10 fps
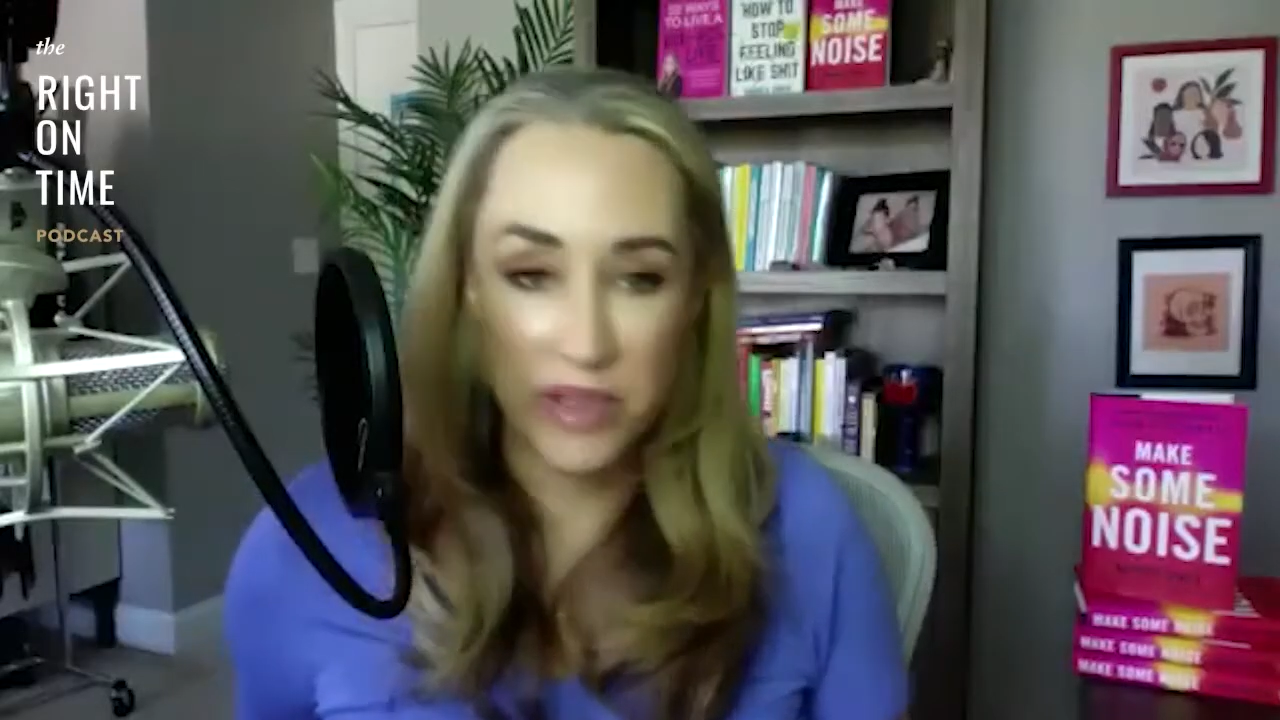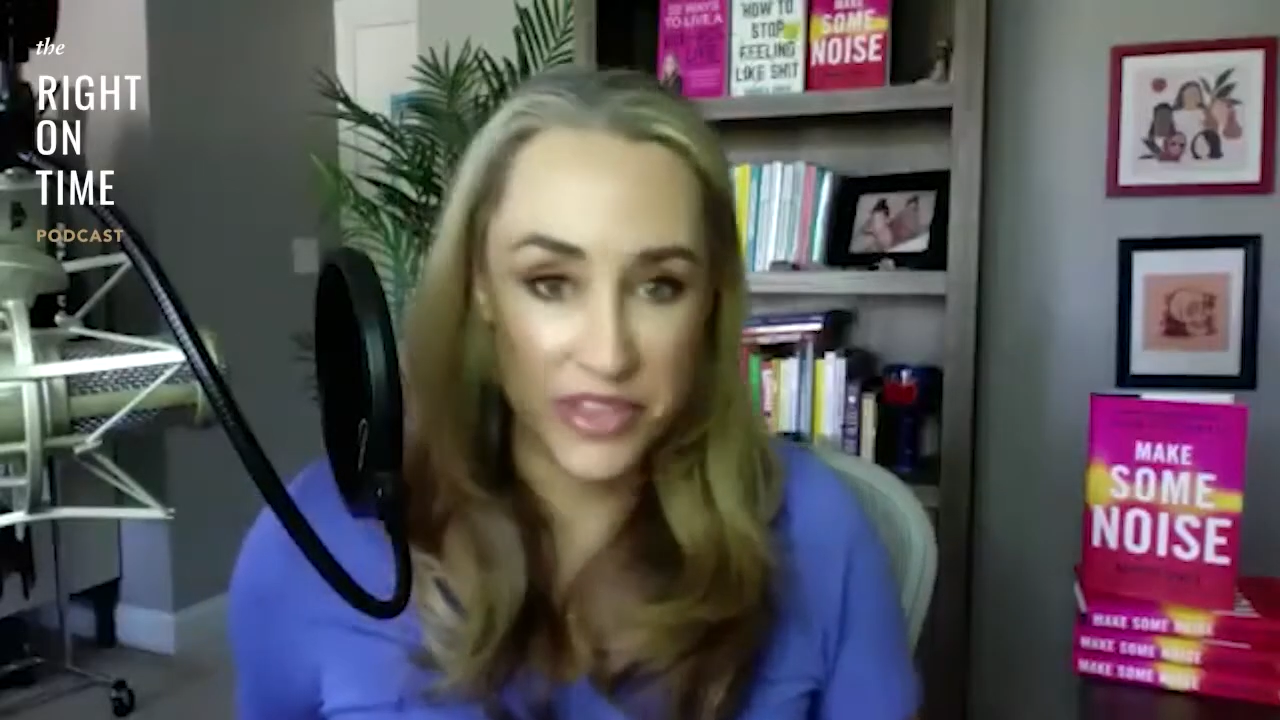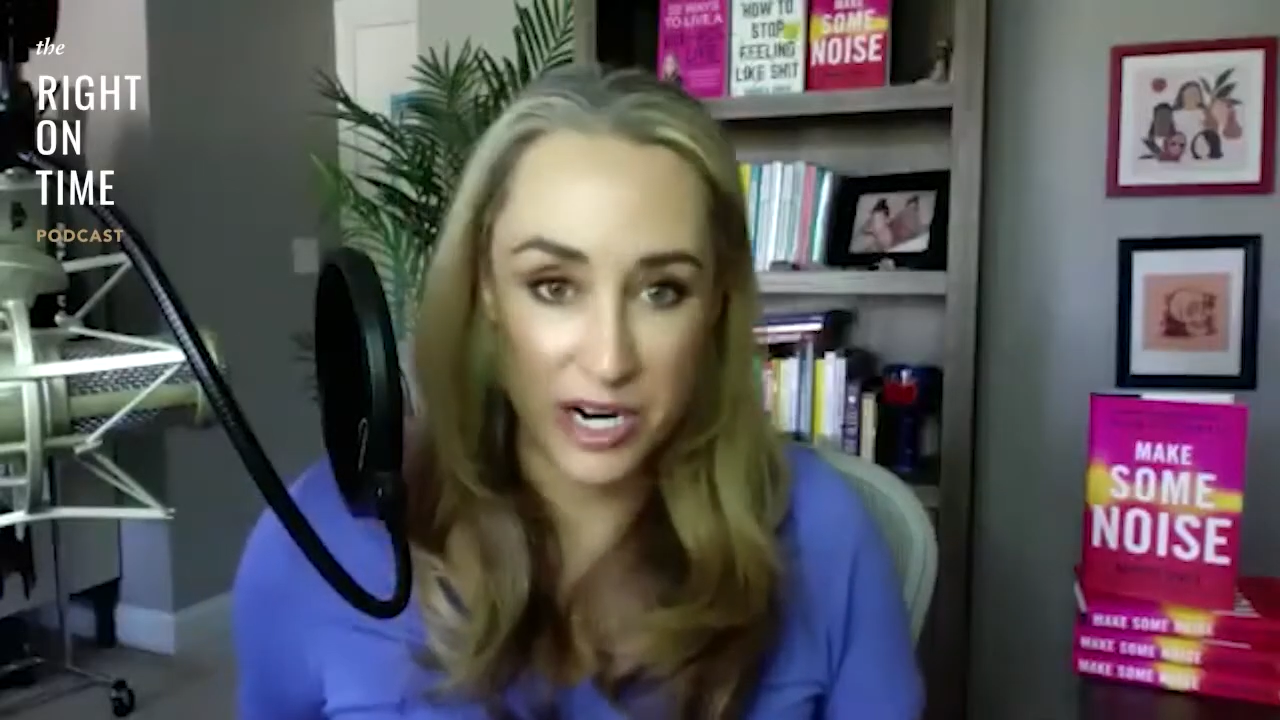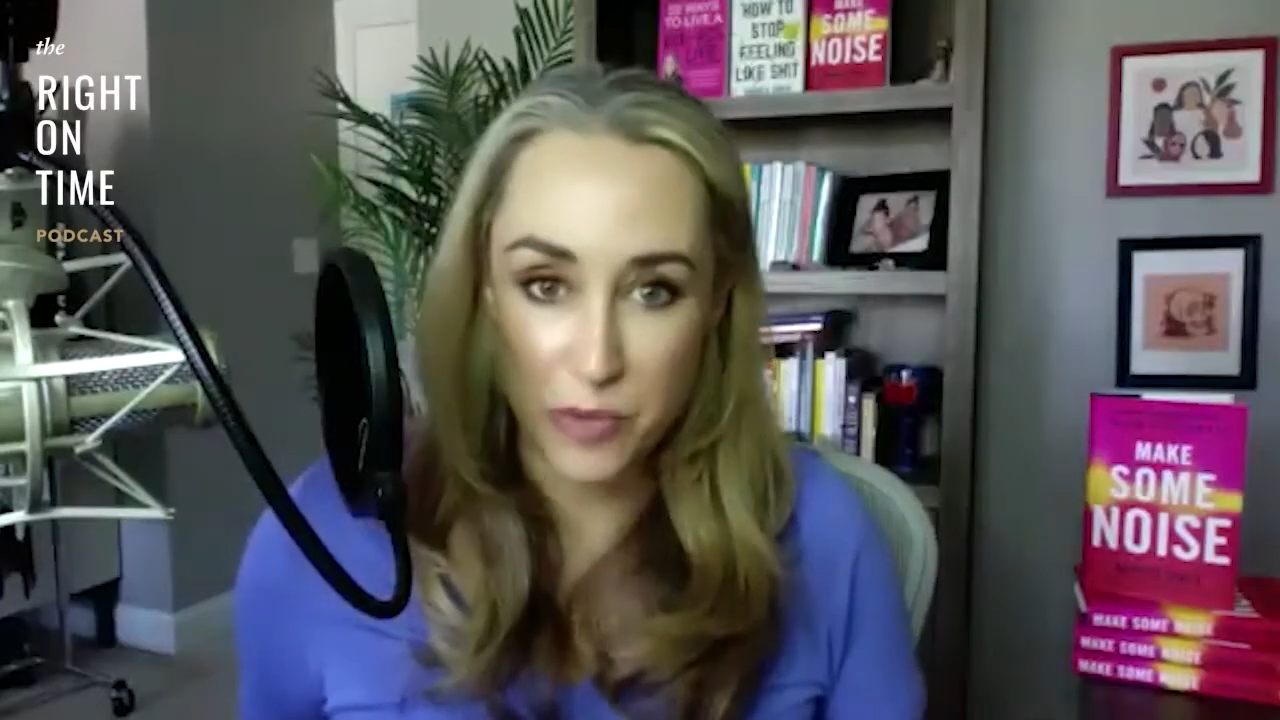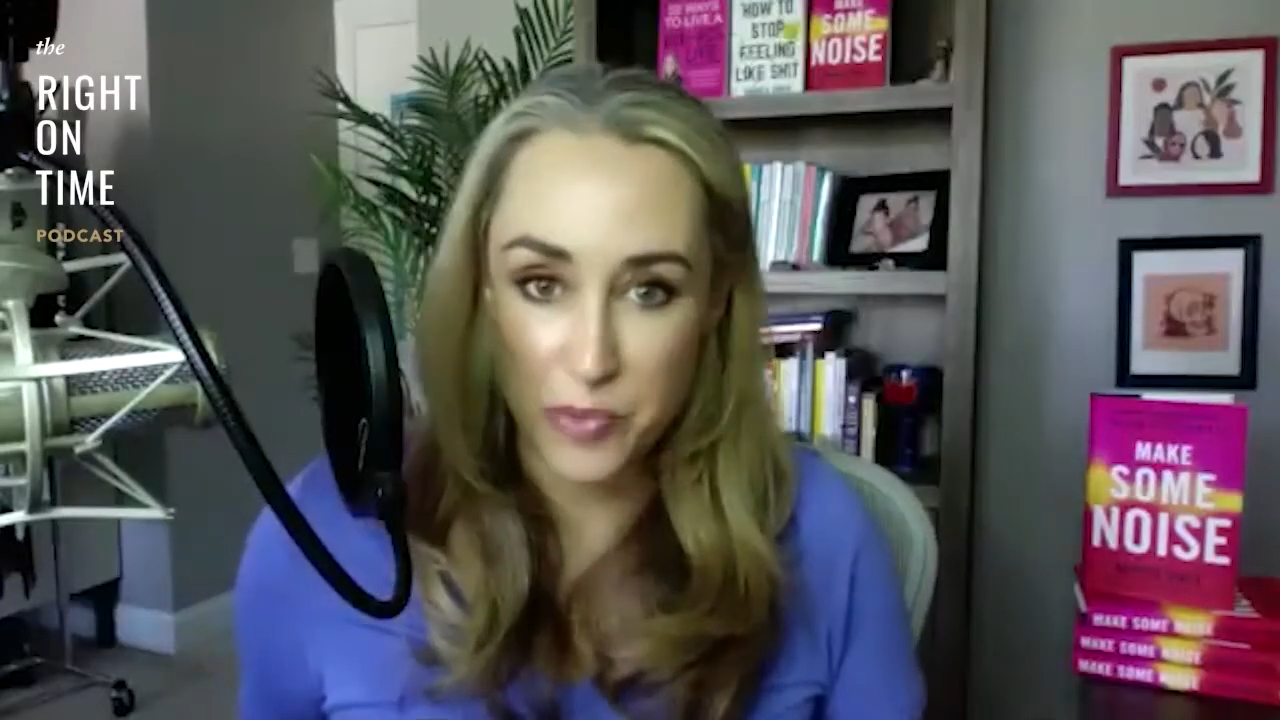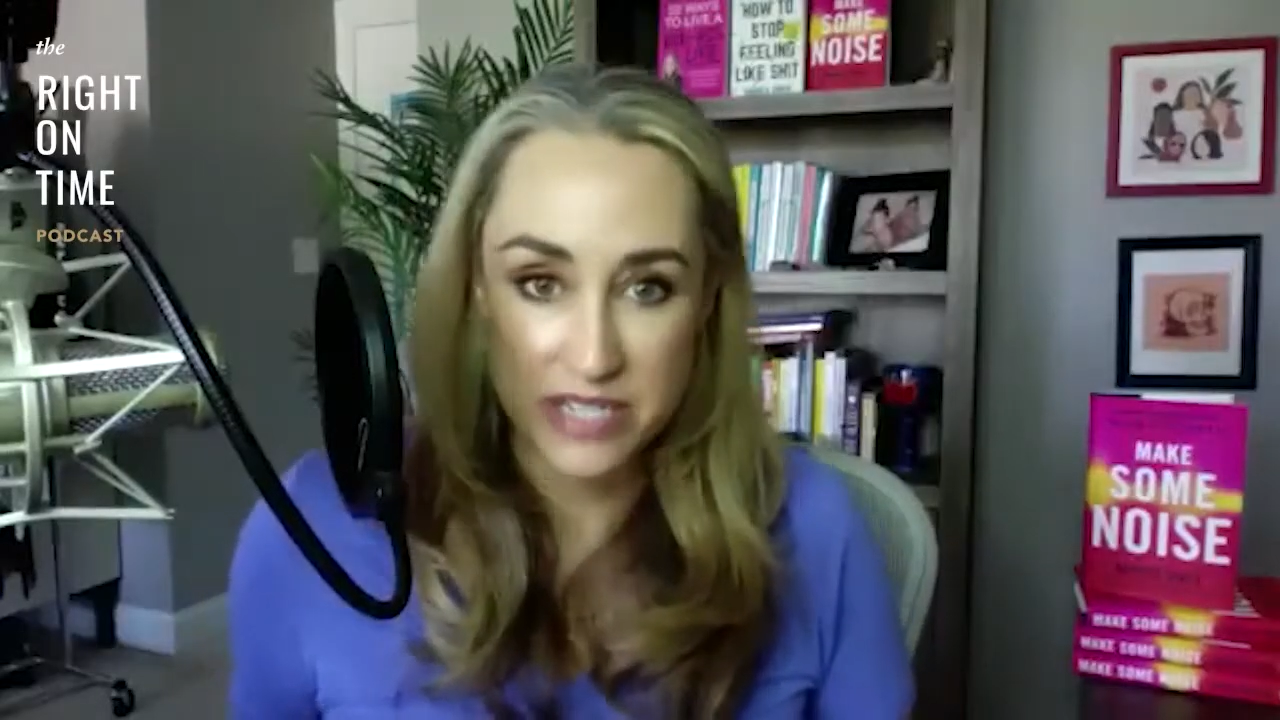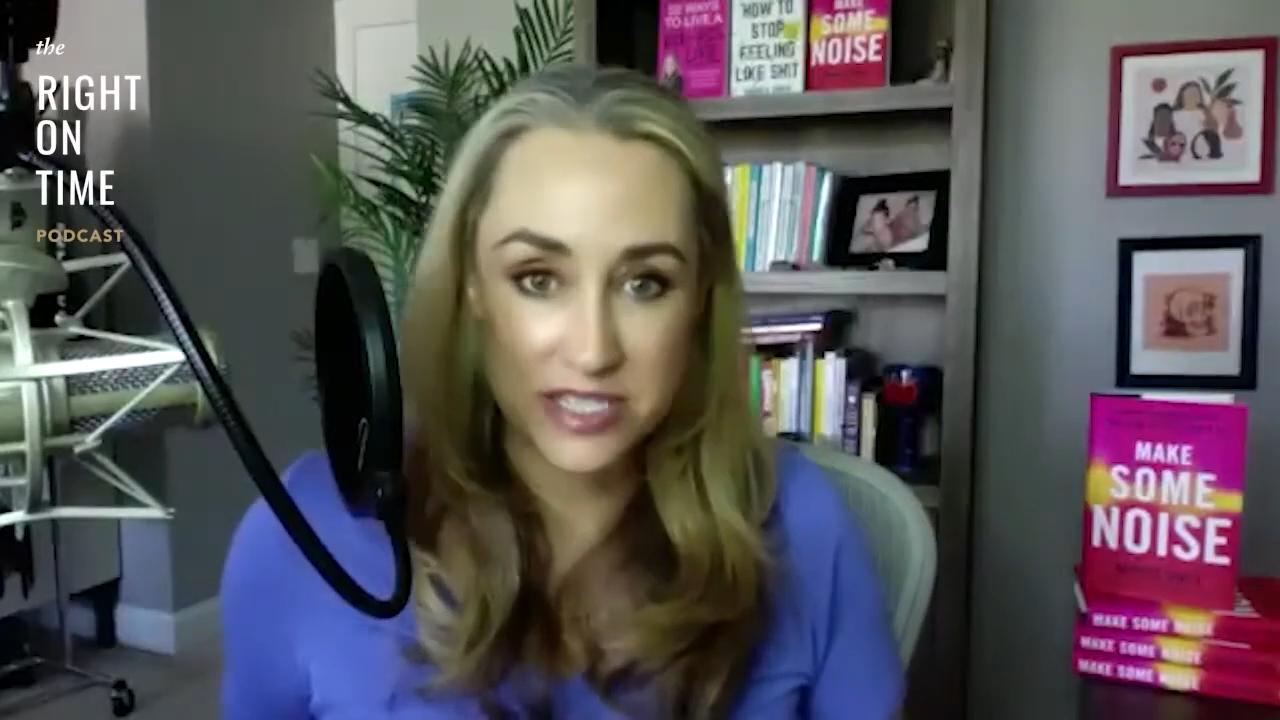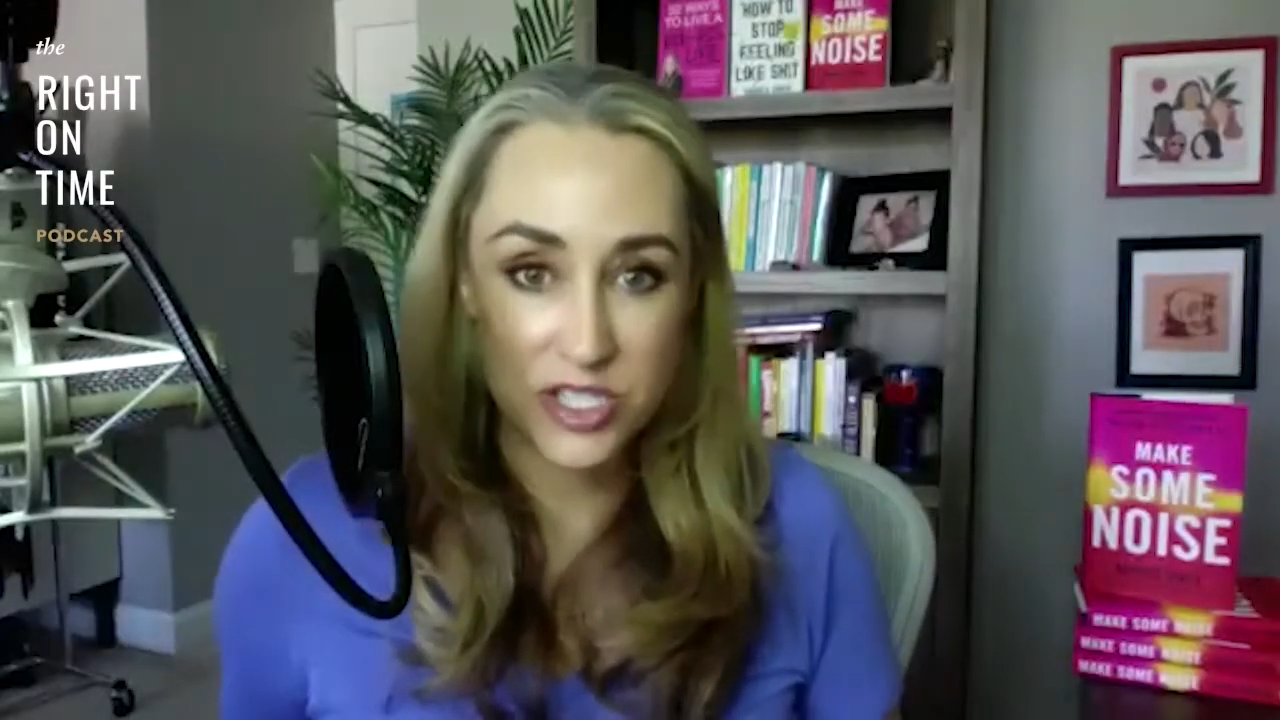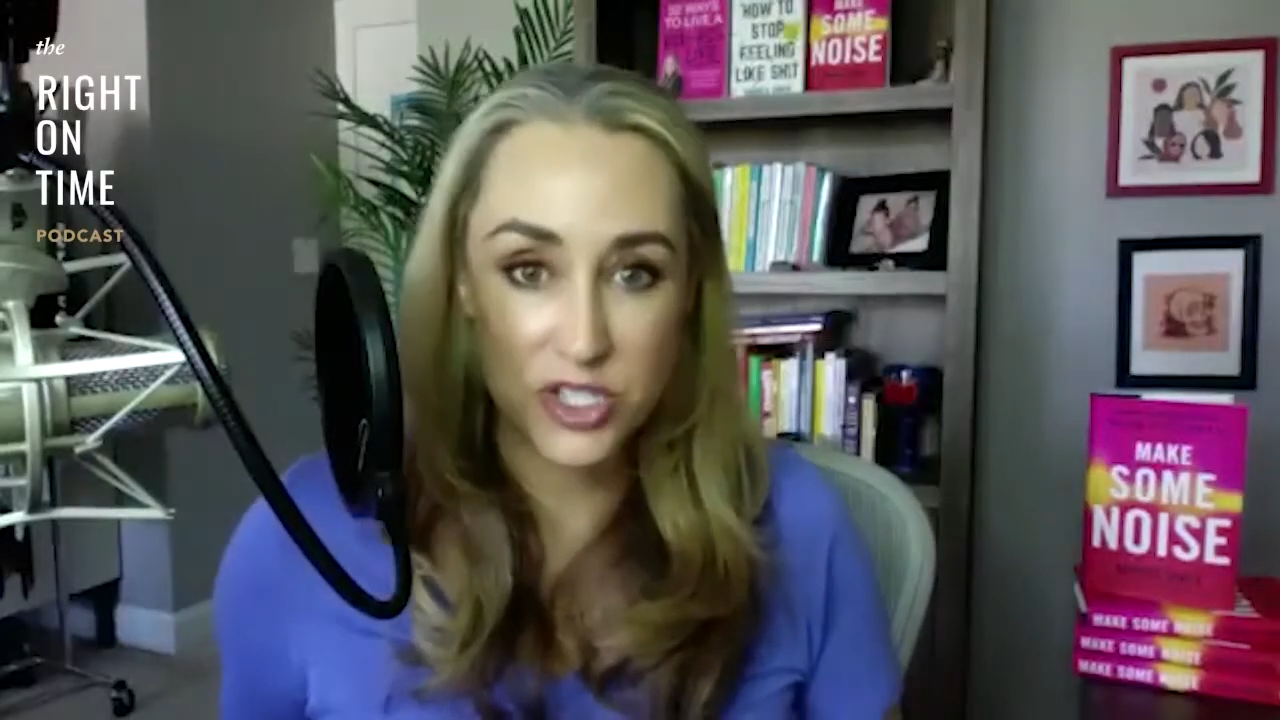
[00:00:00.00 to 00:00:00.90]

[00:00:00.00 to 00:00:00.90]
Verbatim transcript: therapist